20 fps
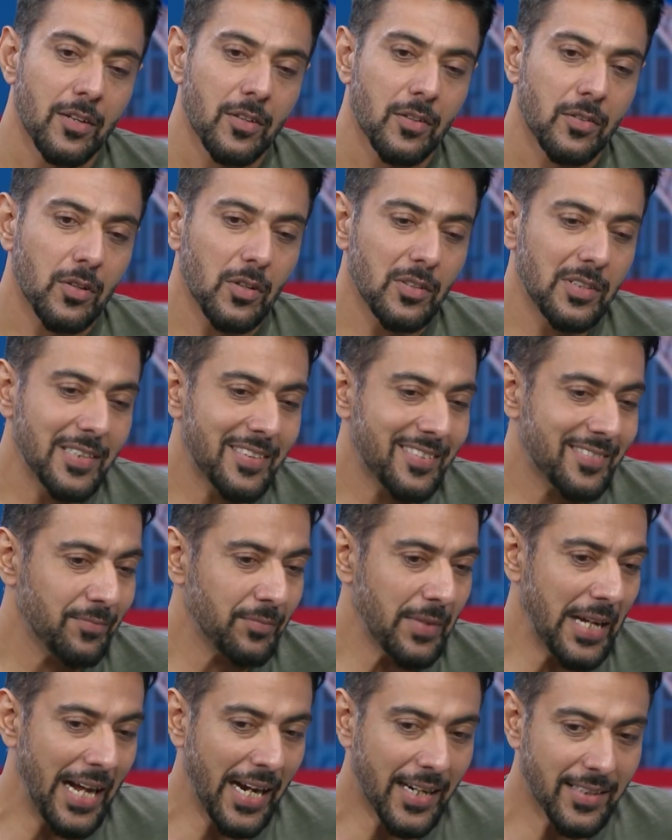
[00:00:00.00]
So this
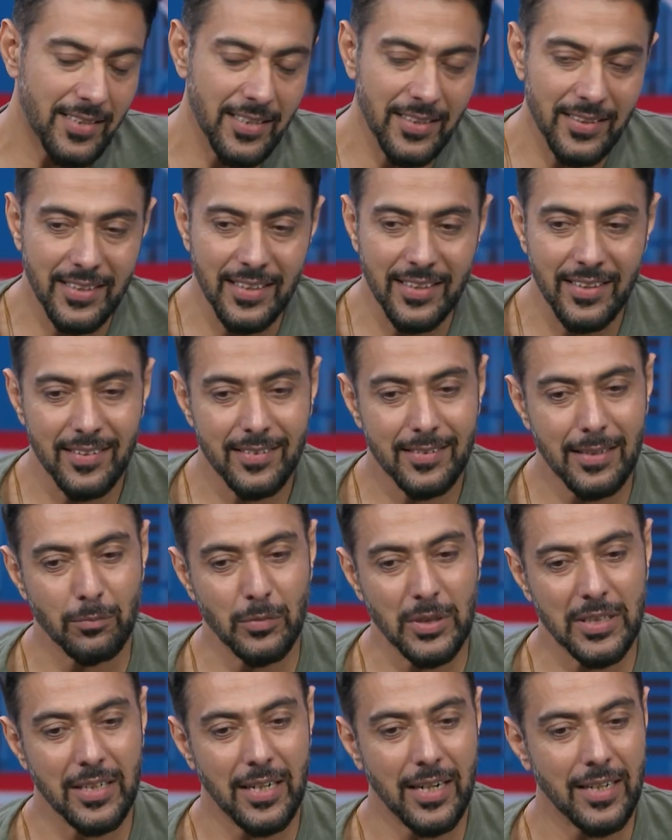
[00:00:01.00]
acting thing is
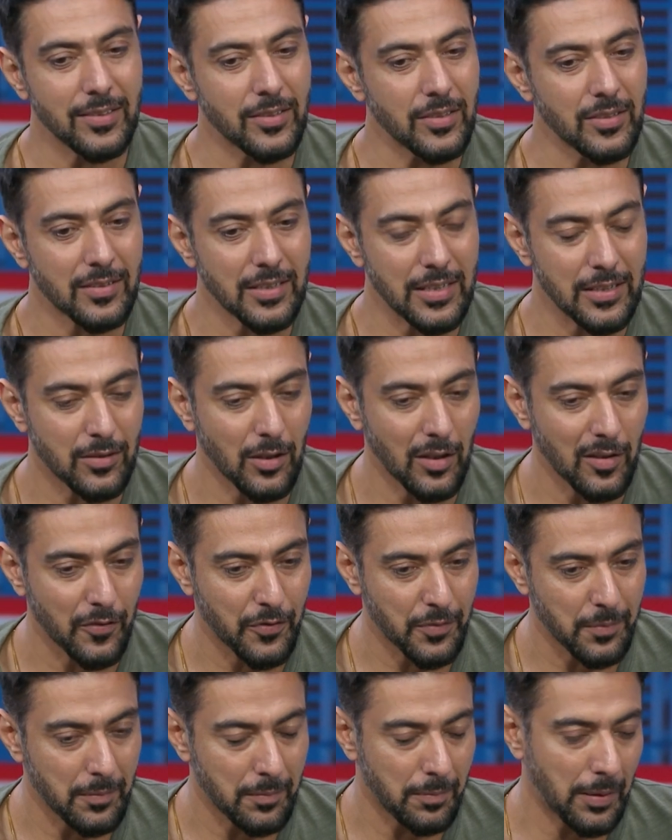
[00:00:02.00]
something that it sort of
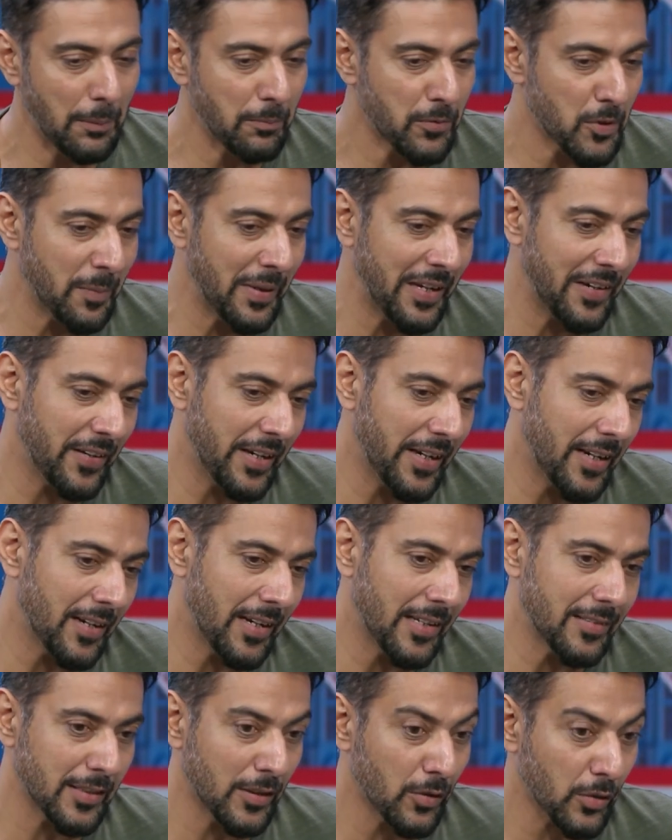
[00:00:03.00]
bumped my way, and
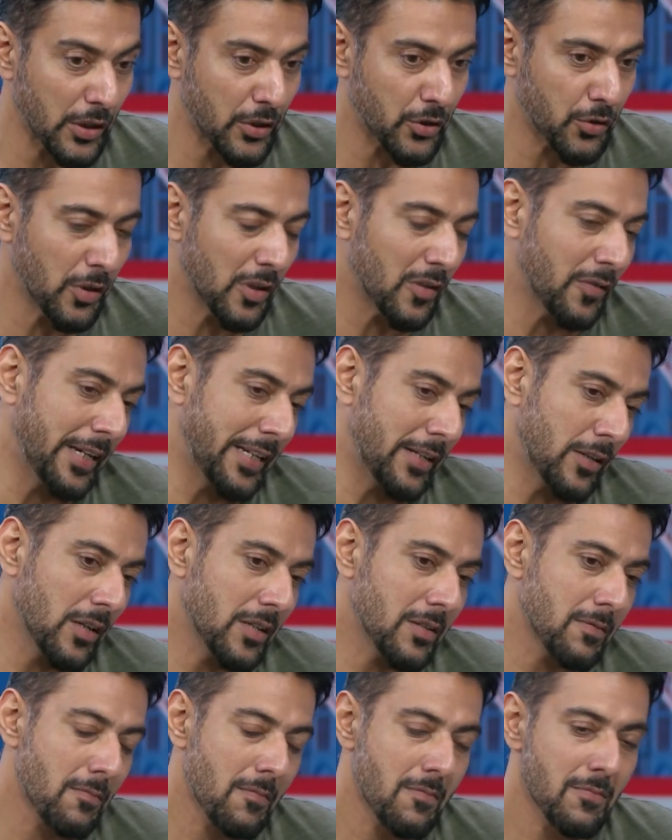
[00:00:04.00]
I said, okay, sure, why
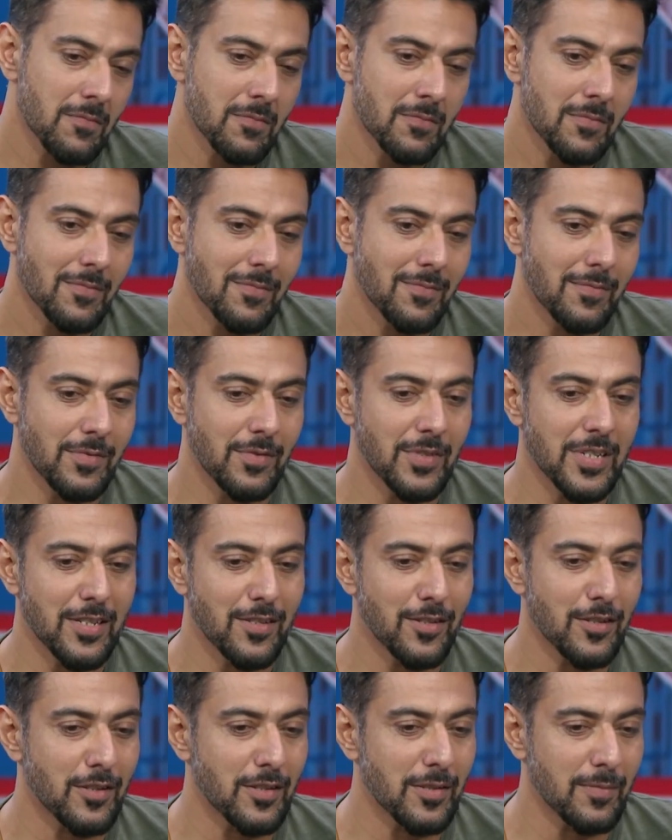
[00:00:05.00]
not? And
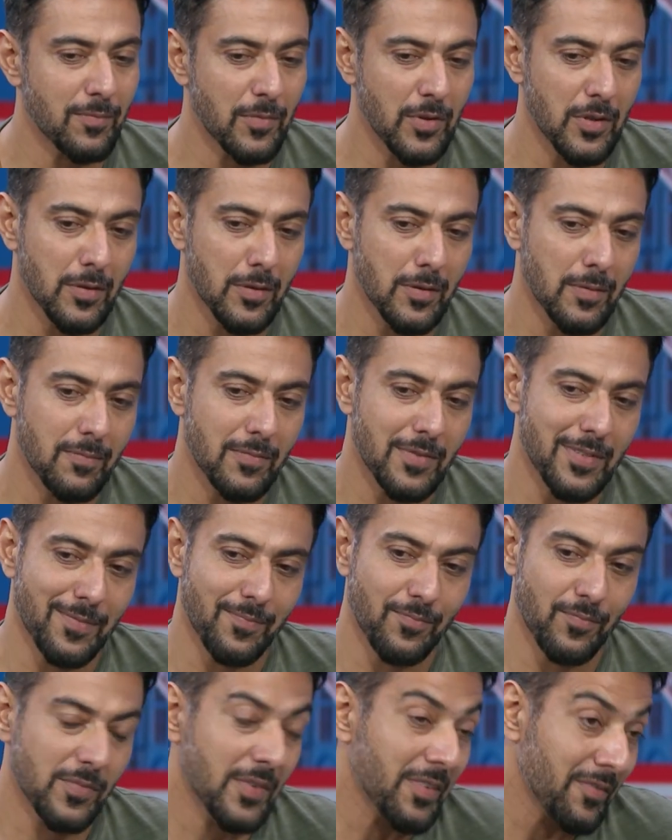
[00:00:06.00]
there's this, you know,
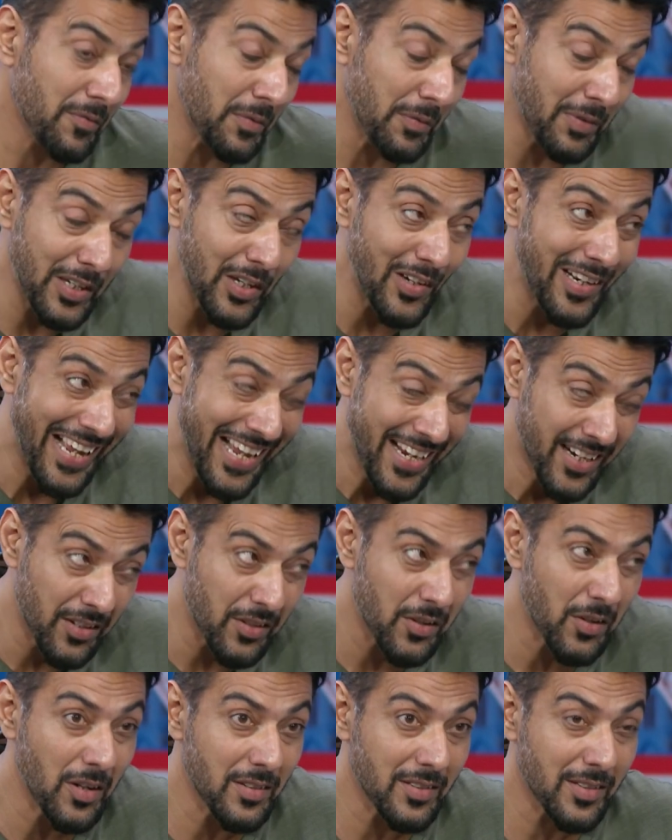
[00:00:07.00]
whether you like it
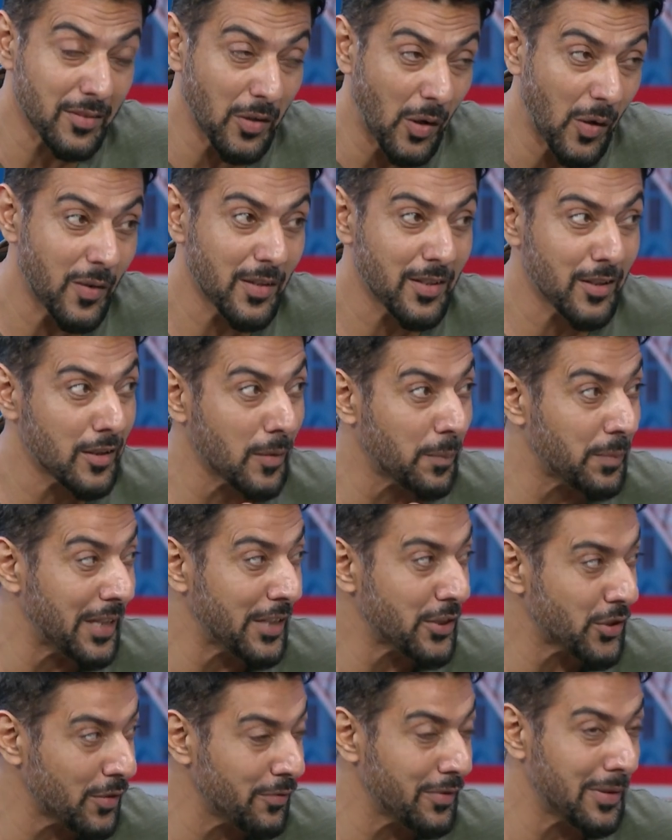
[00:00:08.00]
or not, there's always this
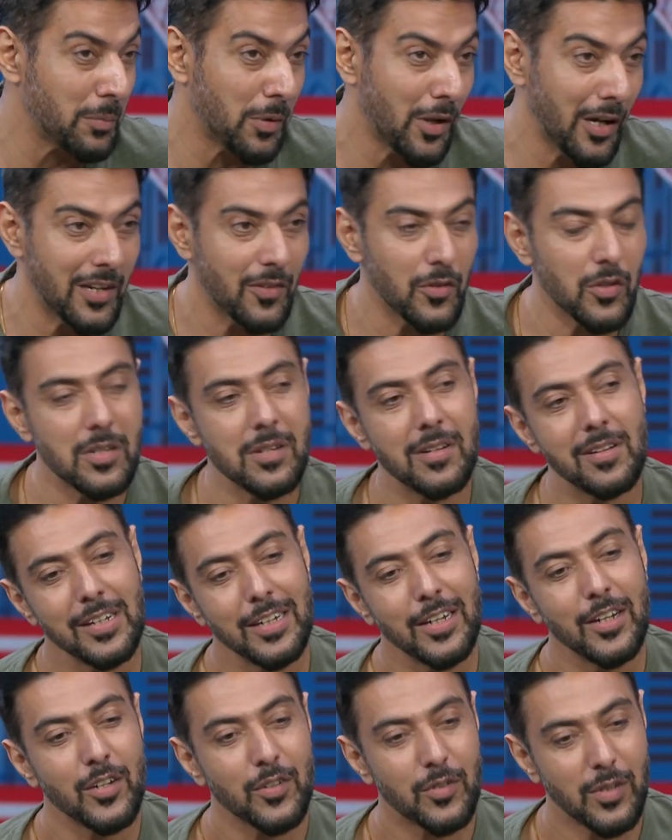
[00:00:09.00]
obsession with Bollywood.
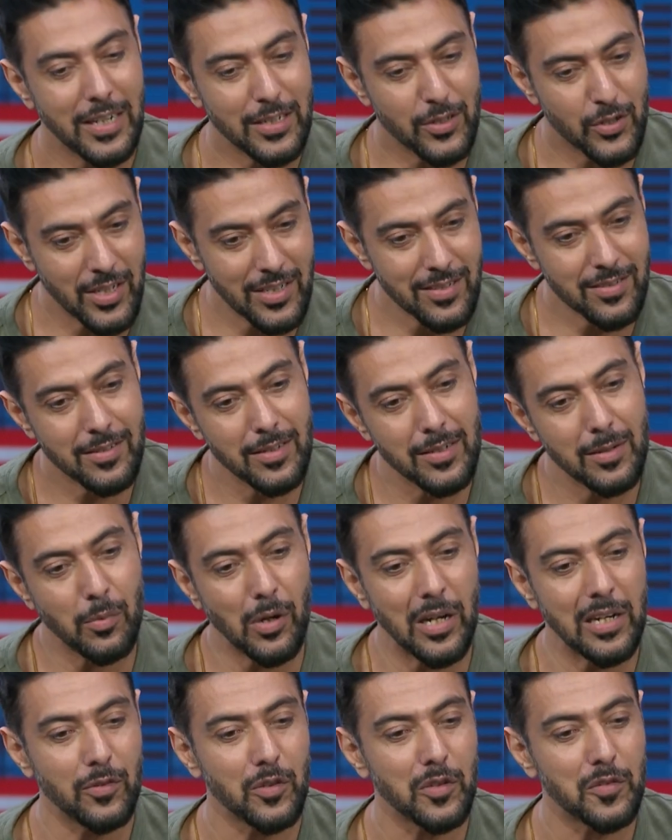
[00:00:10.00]
So I just did a
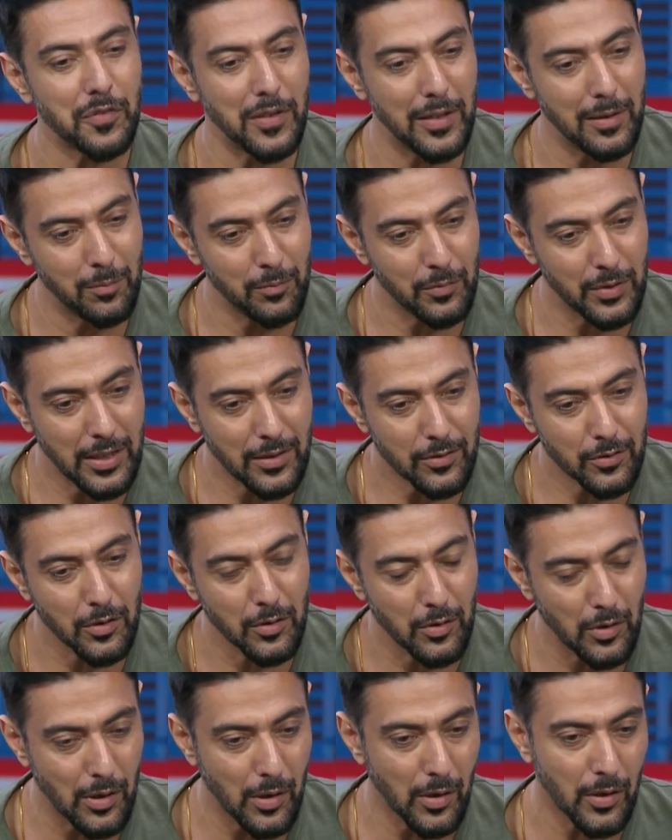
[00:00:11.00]
Bollywood film that's
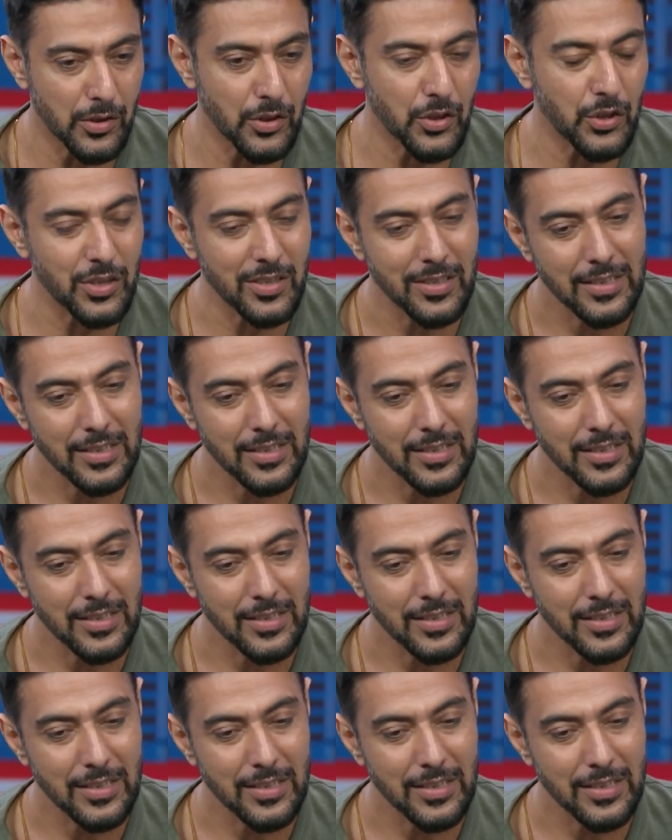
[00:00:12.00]
going to launch